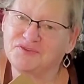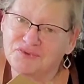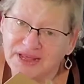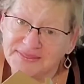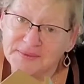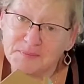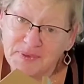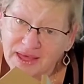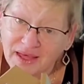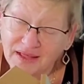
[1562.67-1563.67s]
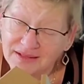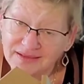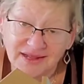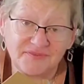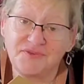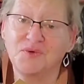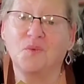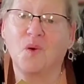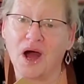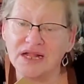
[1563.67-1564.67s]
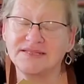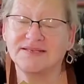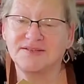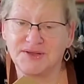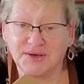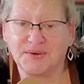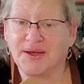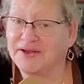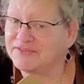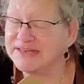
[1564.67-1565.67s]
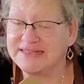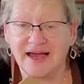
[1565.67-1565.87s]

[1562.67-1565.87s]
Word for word: you ring the bell, if you want to know every